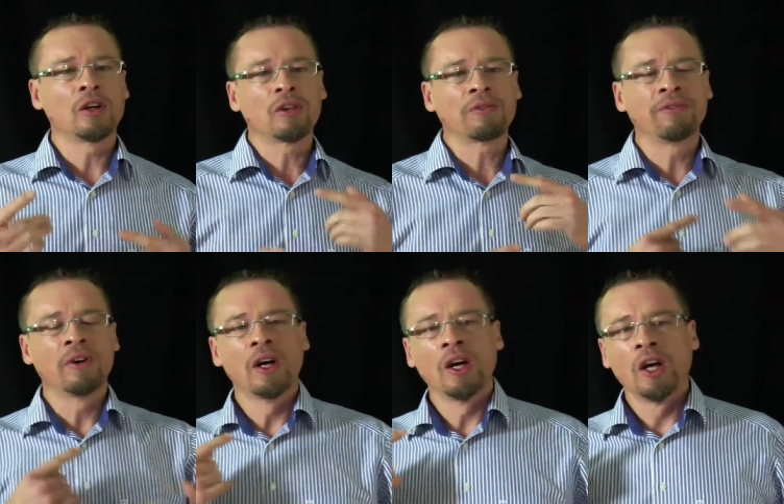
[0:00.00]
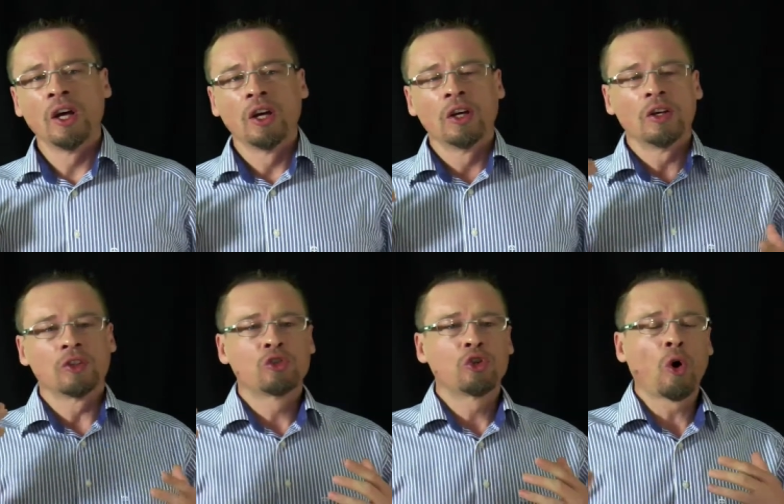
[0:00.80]
a lot of
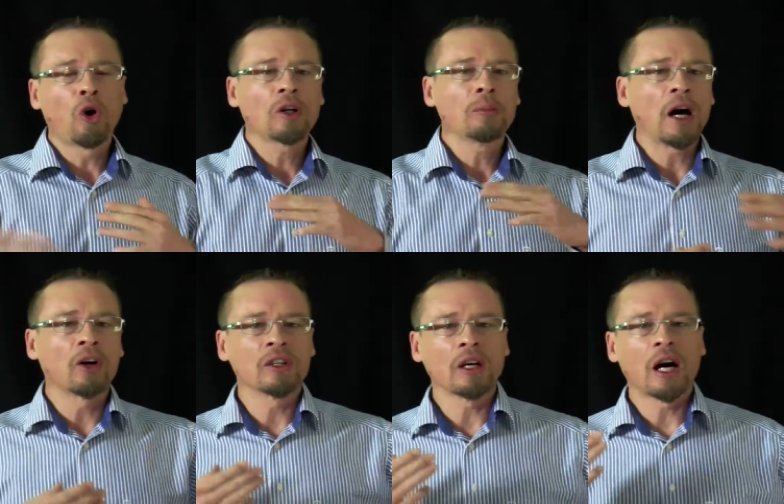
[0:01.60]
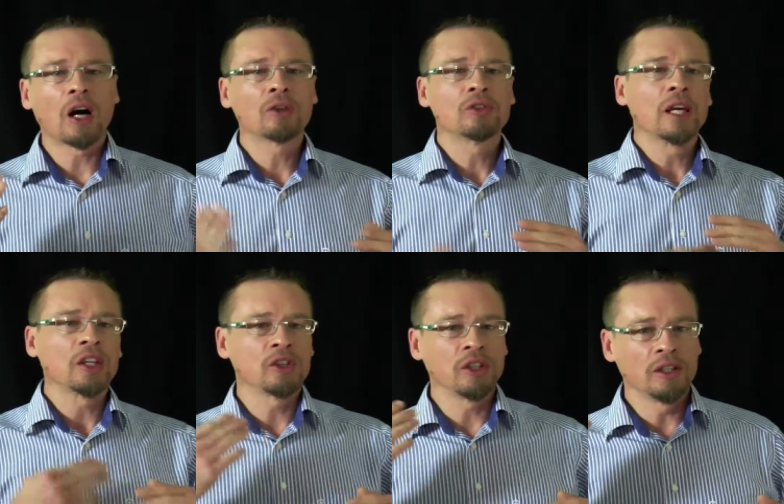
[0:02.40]
talk about how you
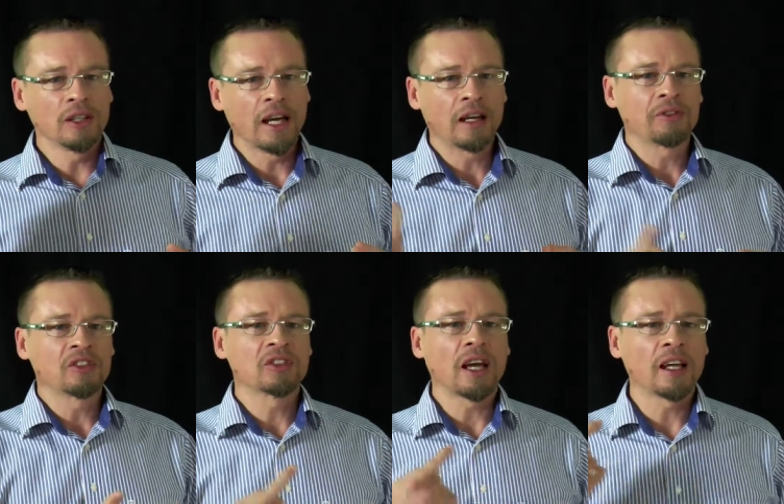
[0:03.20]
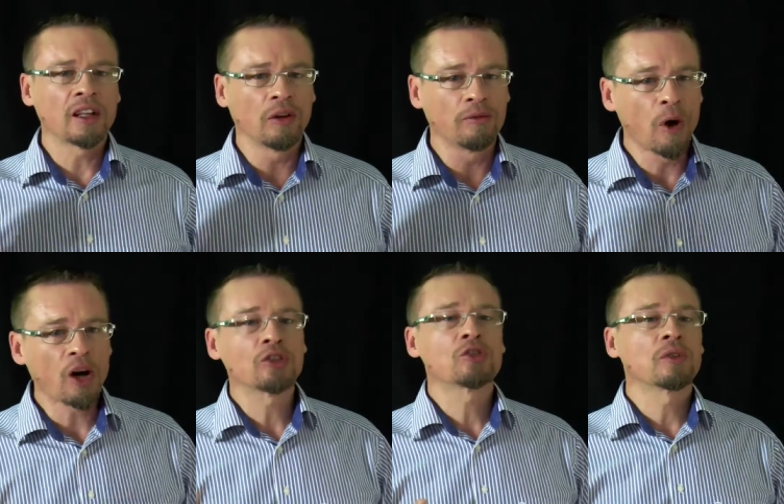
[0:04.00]
actually have the cycle of
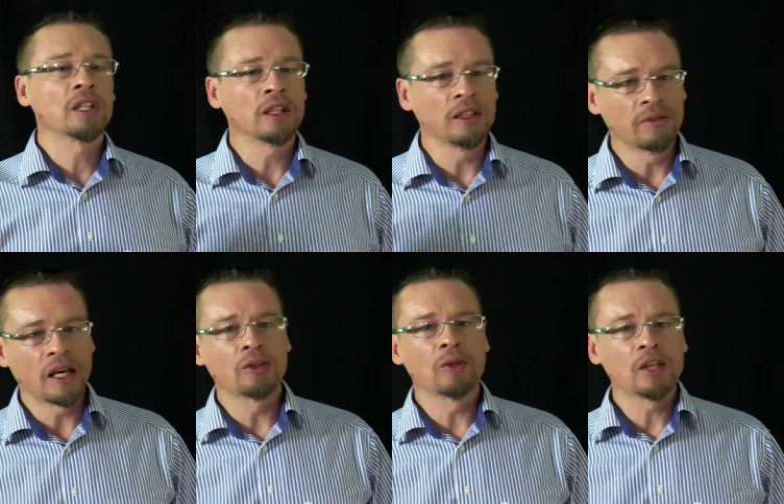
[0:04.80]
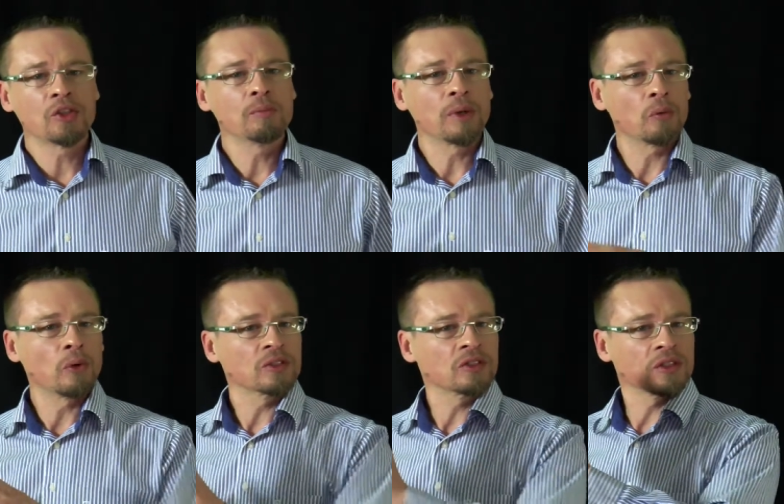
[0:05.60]
monitoring and evaluation, but
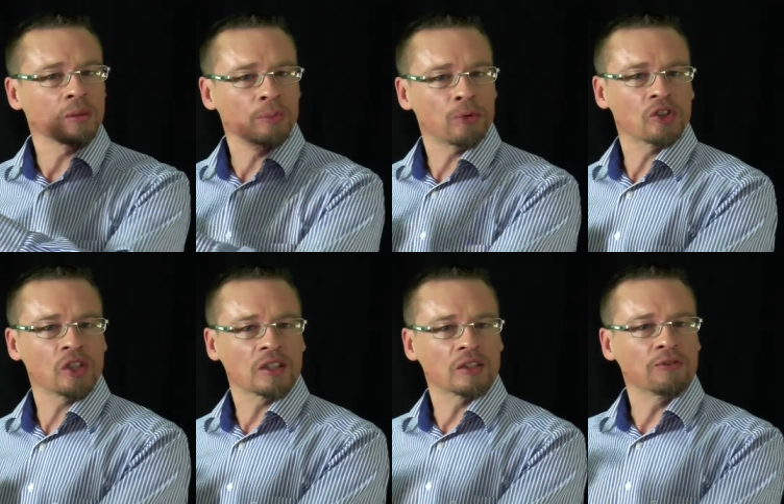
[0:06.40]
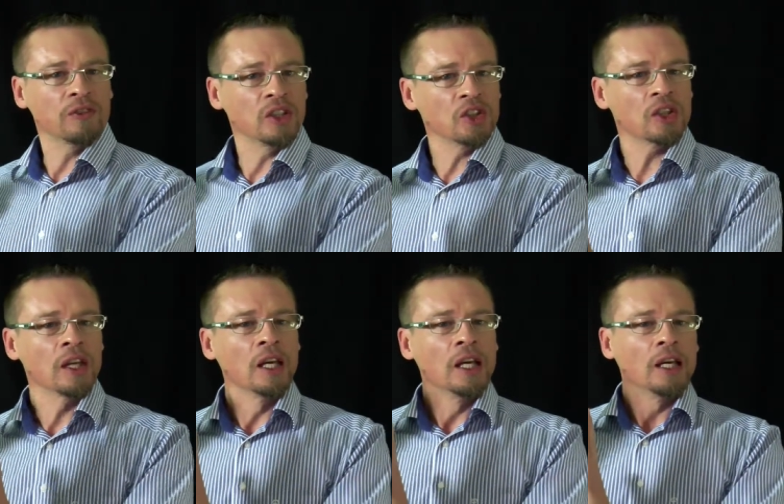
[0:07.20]
once the project is
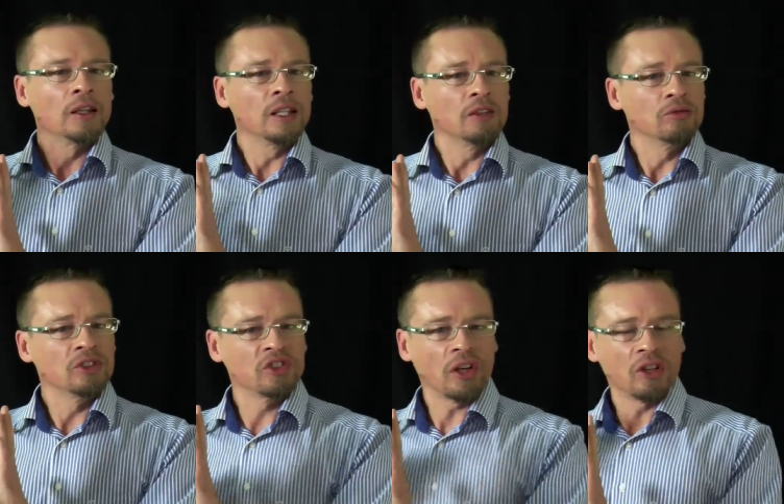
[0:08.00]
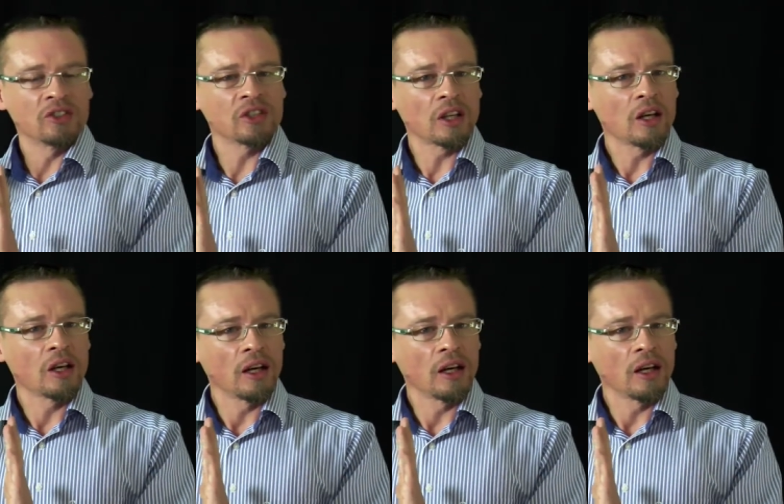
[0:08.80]
finished, the results